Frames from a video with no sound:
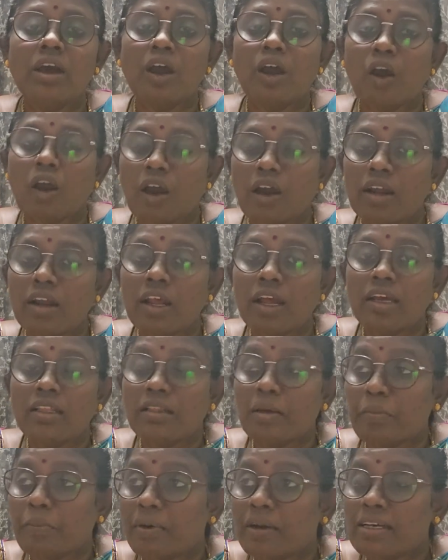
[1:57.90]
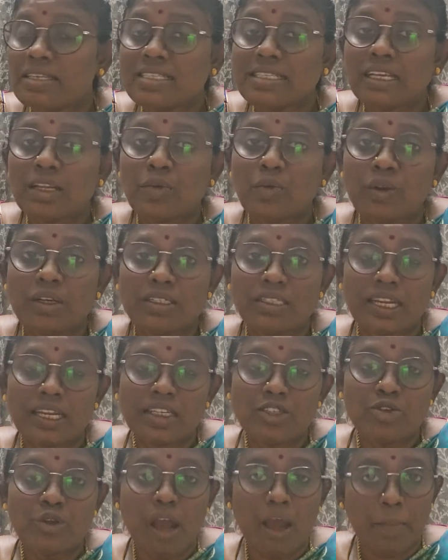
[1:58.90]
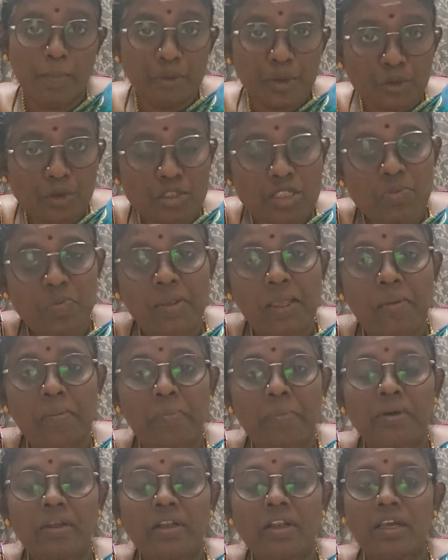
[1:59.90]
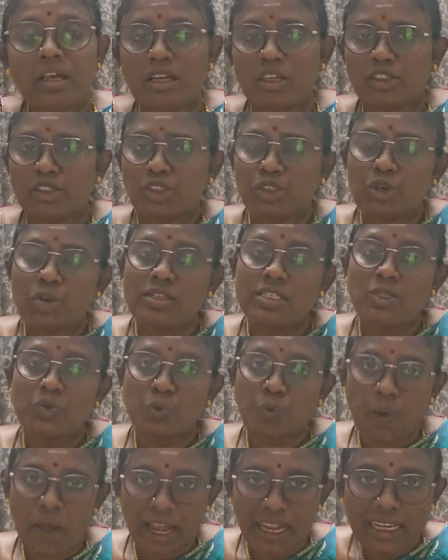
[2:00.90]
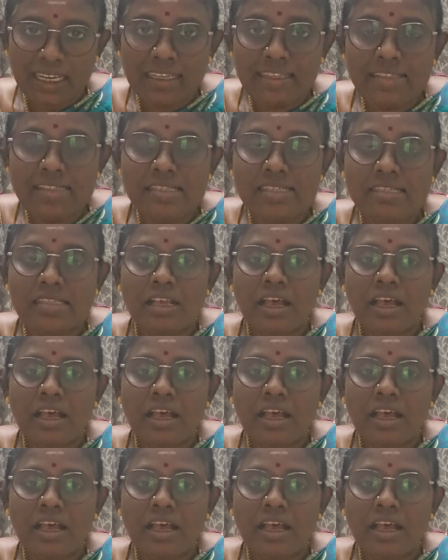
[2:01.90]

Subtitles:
or the person will tend to abuse people, show his violence,